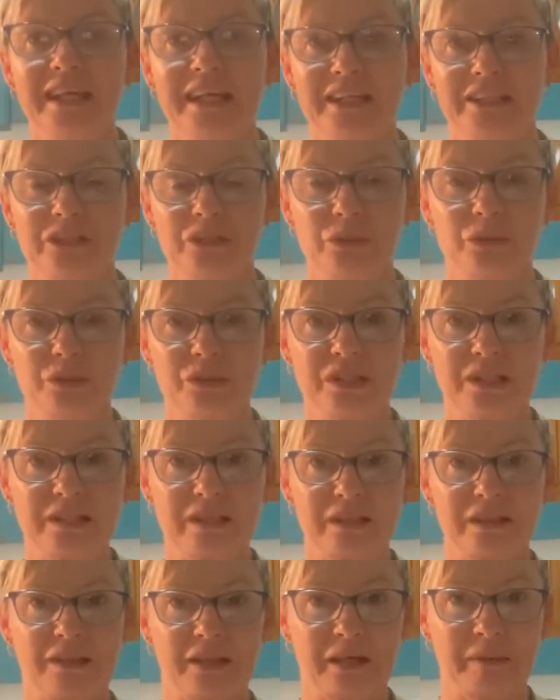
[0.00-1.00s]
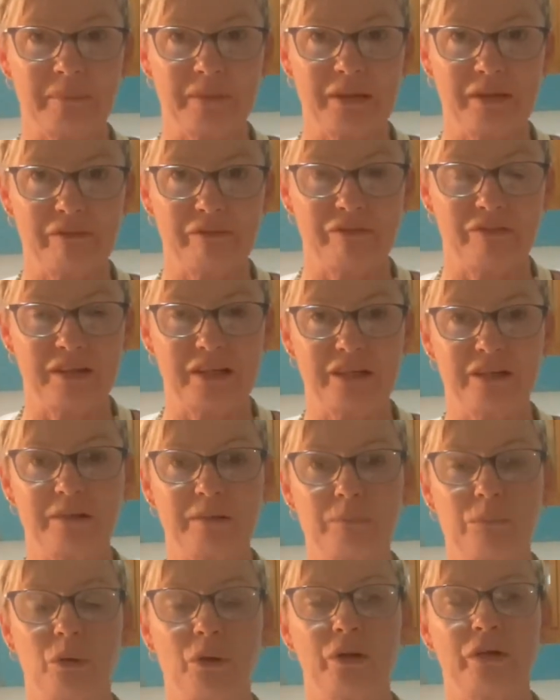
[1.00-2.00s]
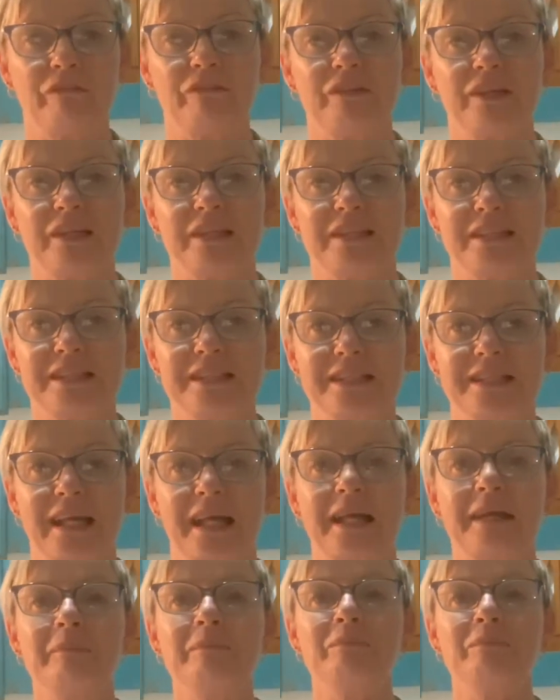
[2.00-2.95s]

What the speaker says: using the thumb and the finger, pointer finger the same,